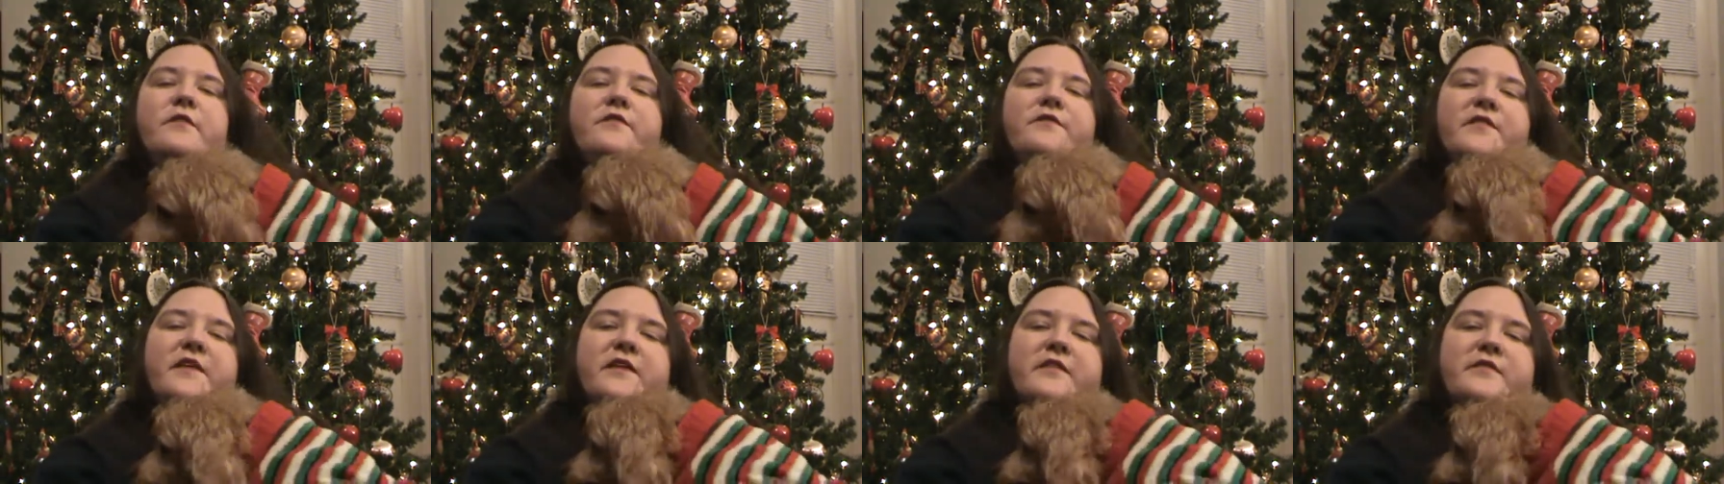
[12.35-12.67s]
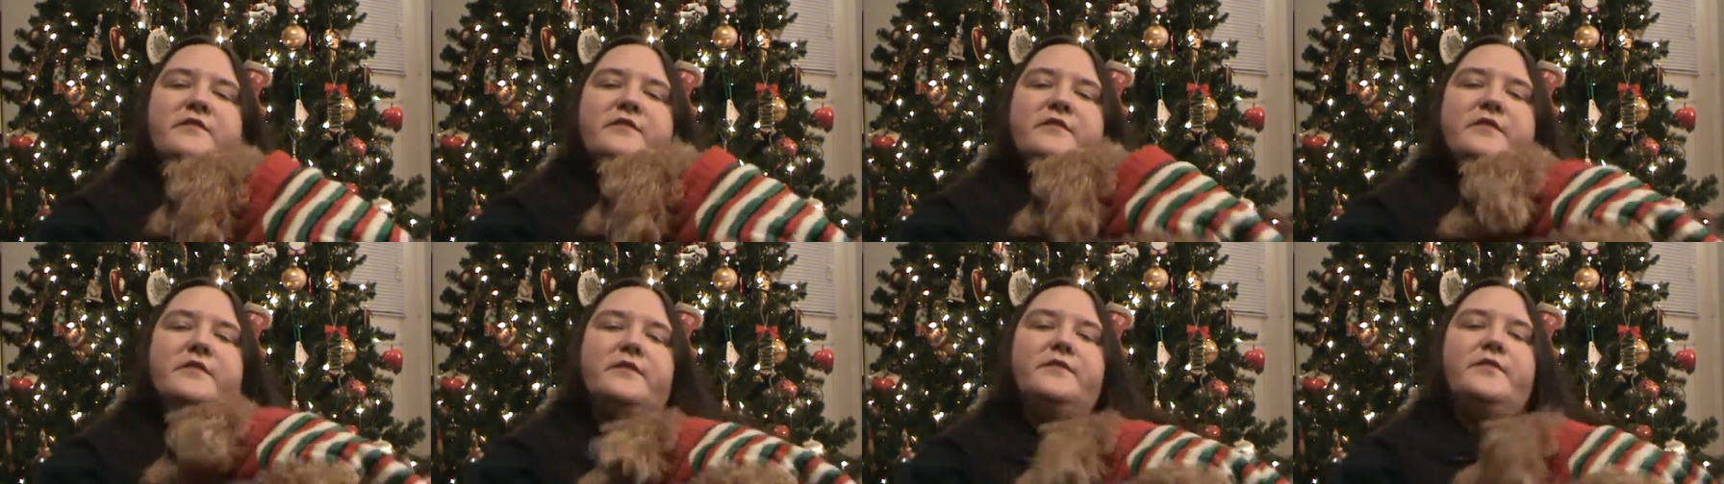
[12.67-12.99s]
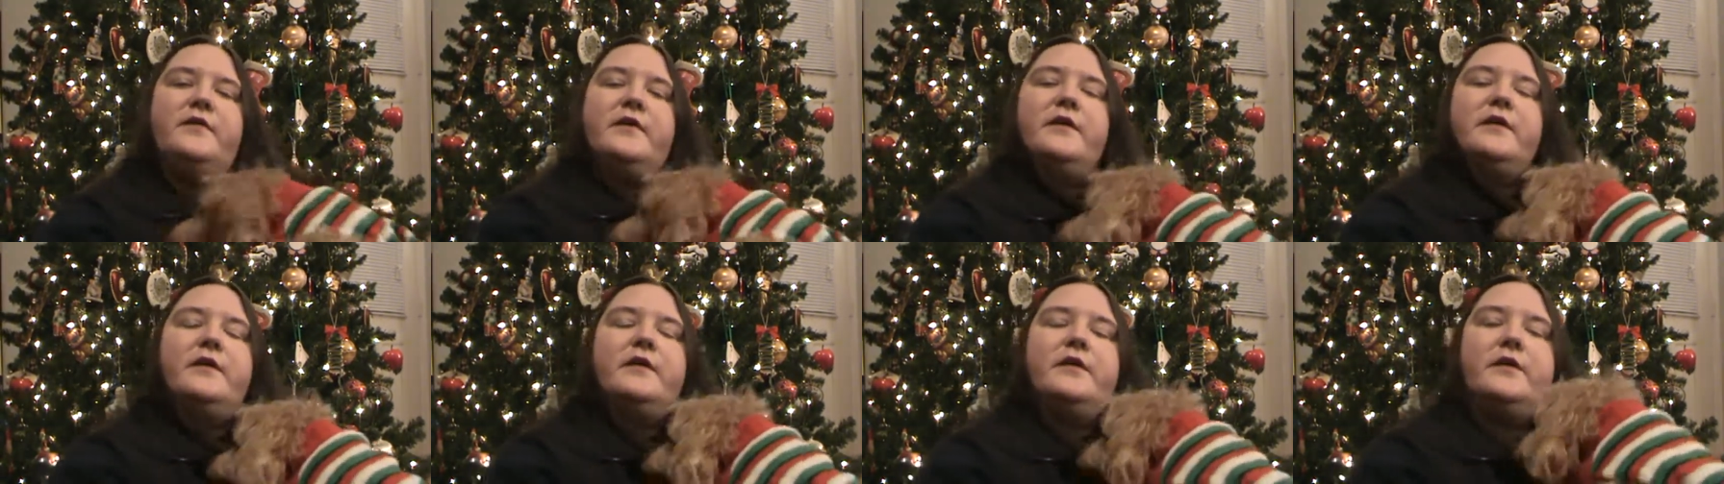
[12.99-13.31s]

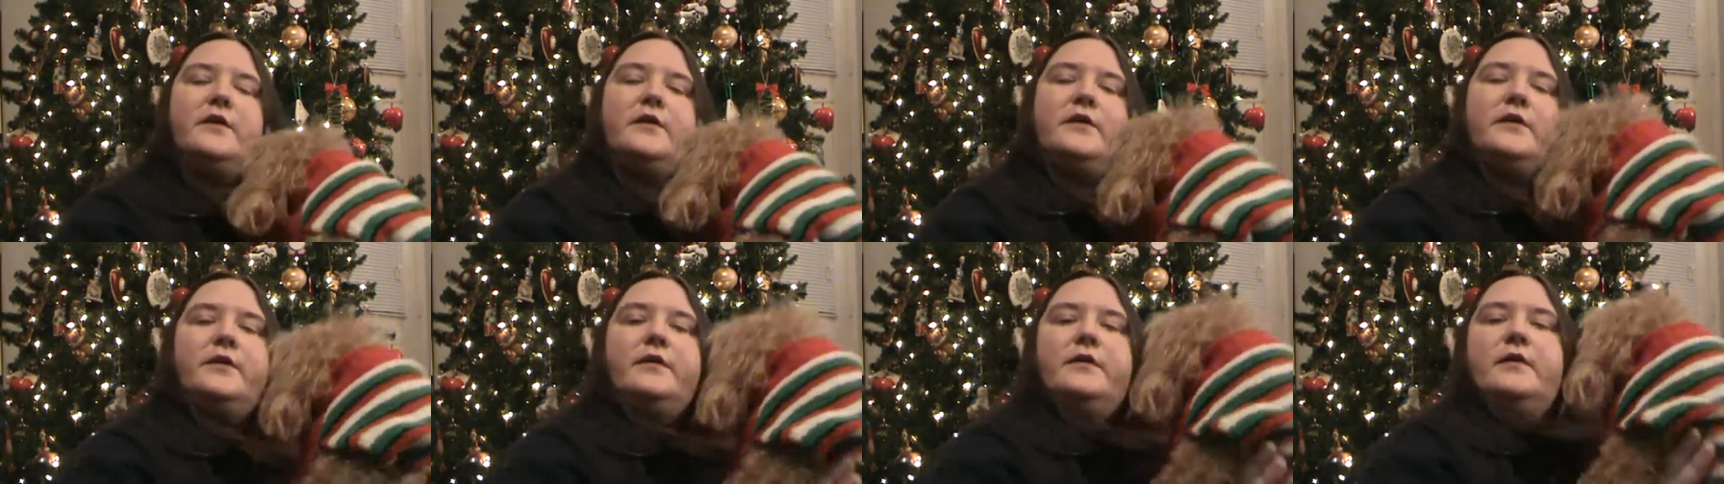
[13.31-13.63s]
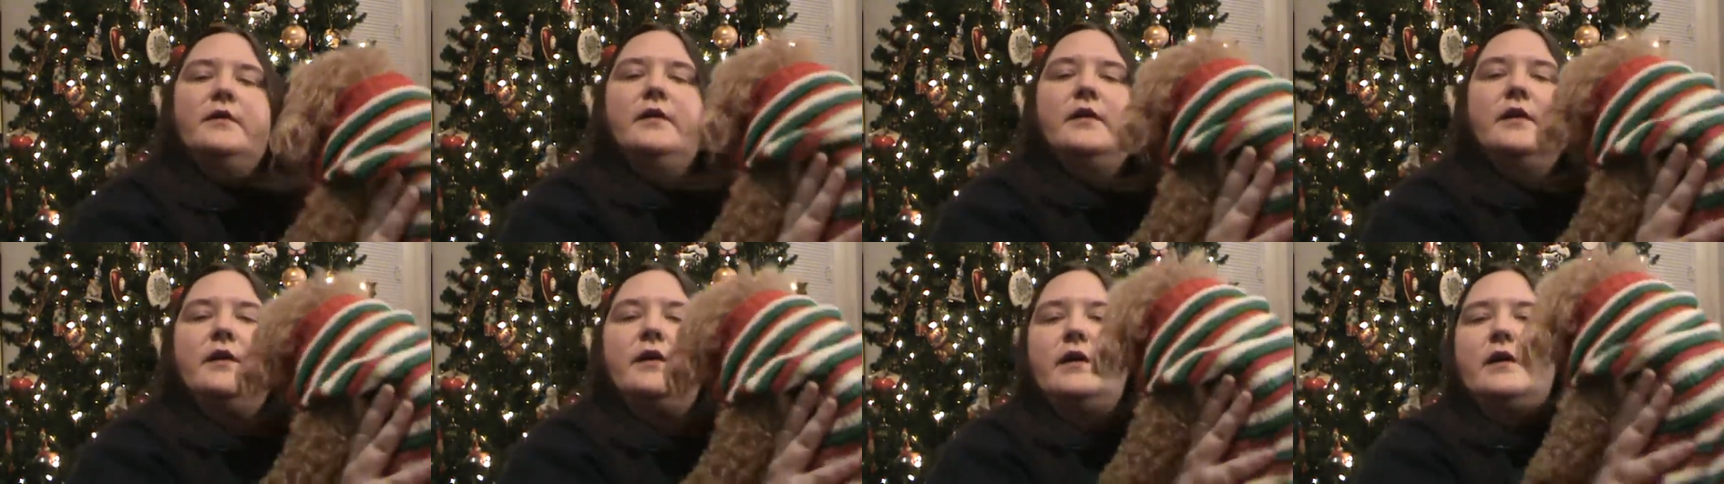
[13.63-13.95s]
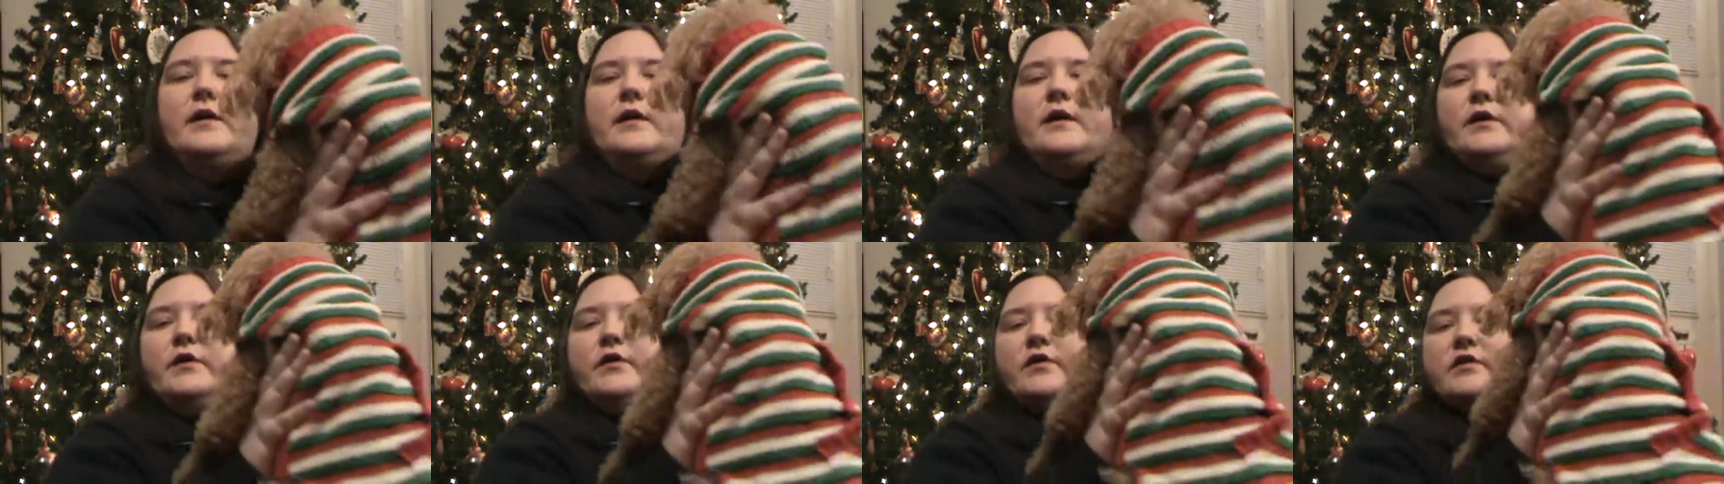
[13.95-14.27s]
festive
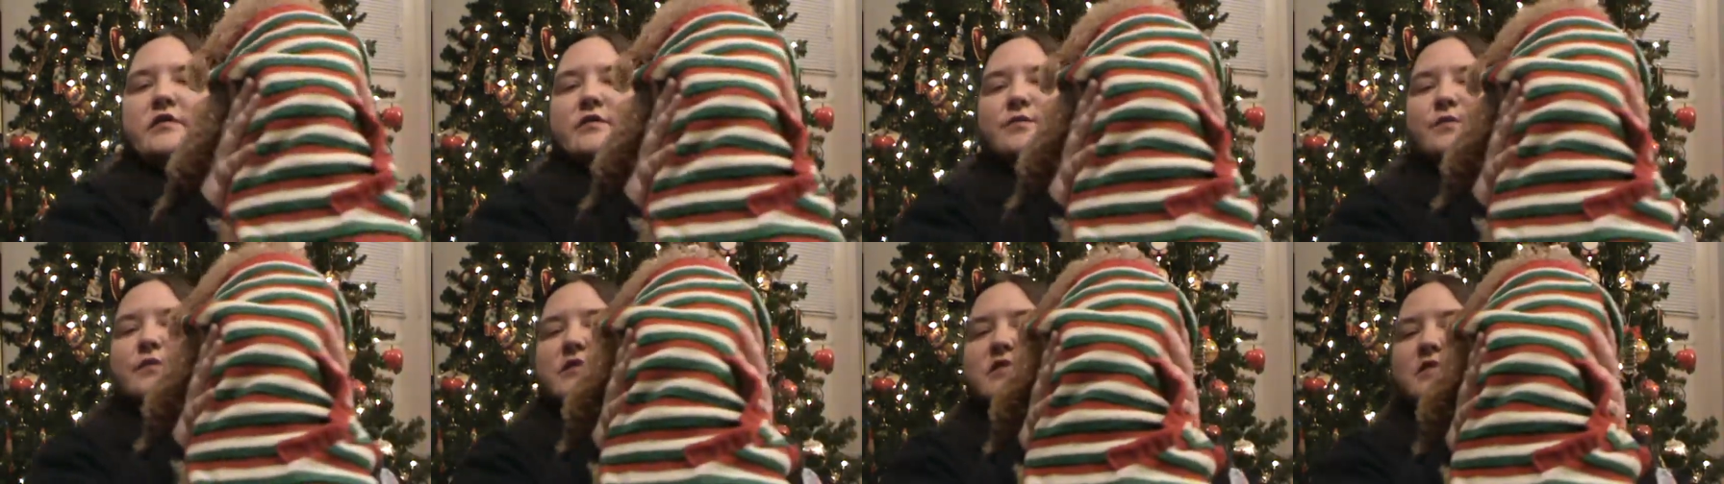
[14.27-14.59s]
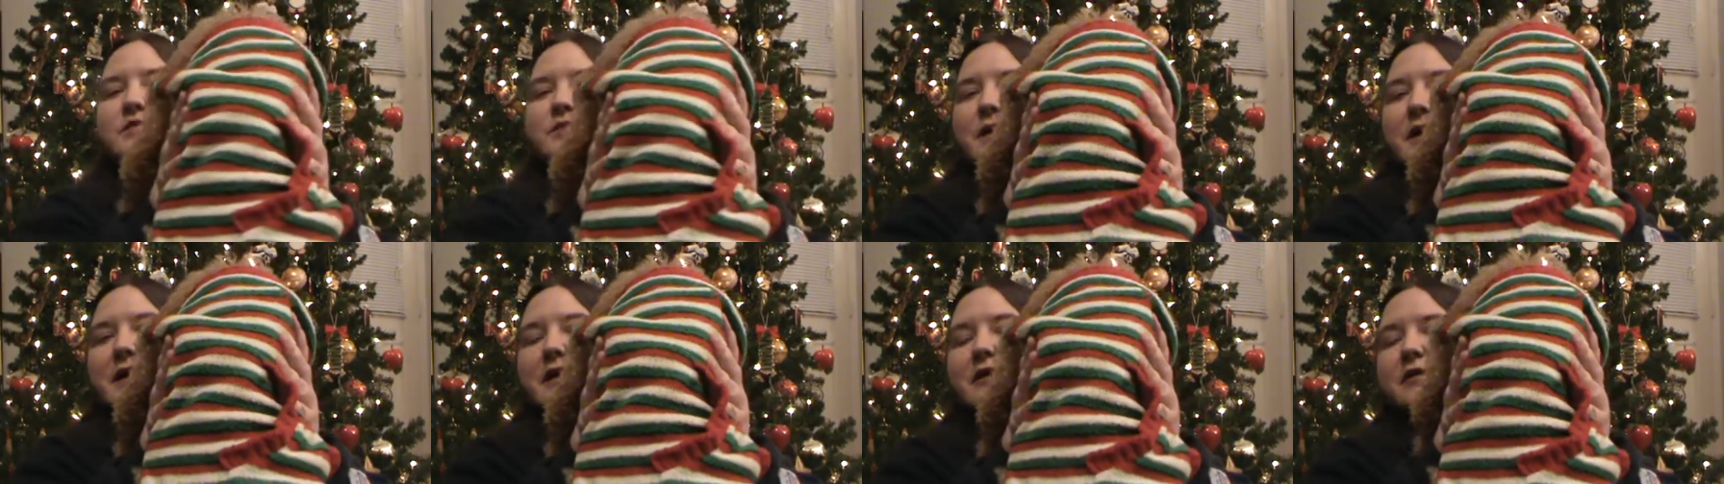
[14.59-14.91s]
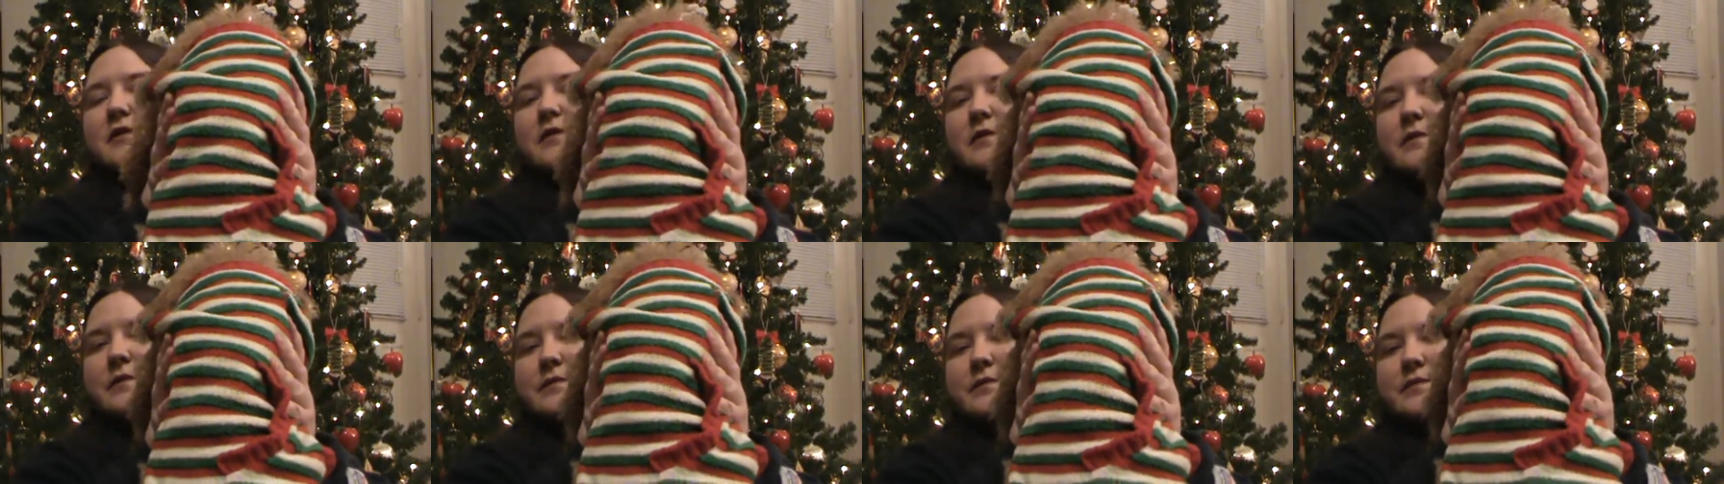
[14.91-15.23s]
Christmas
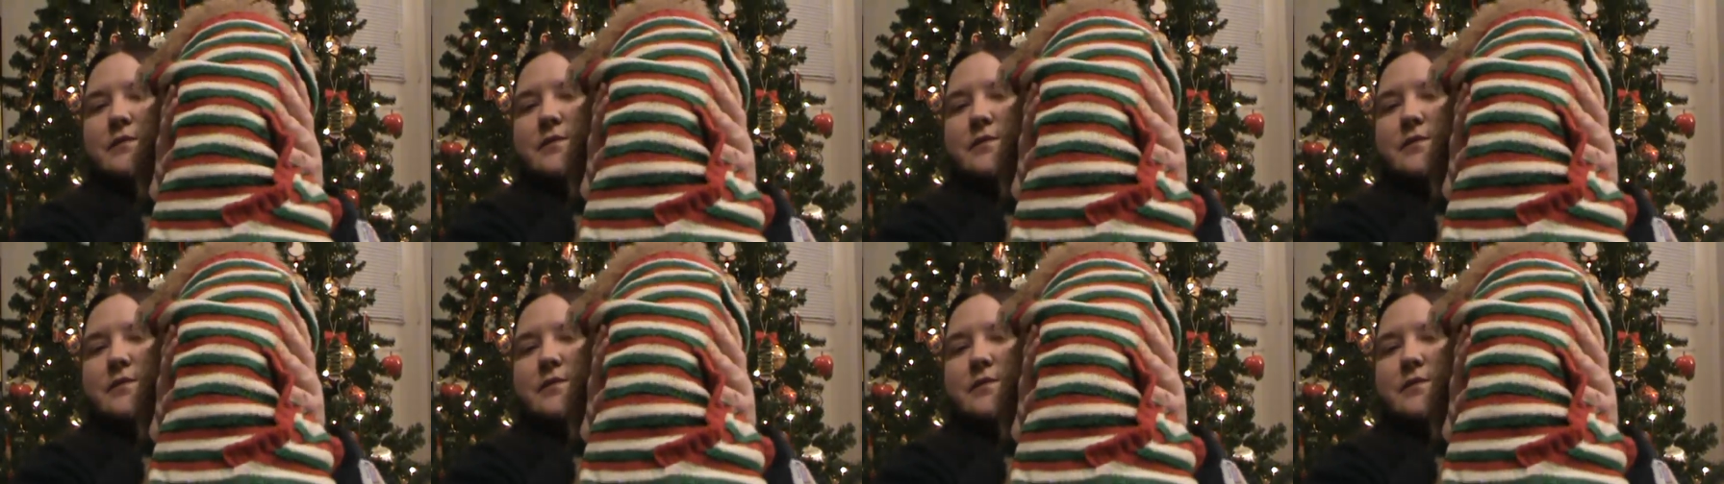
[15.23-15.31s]
sweater.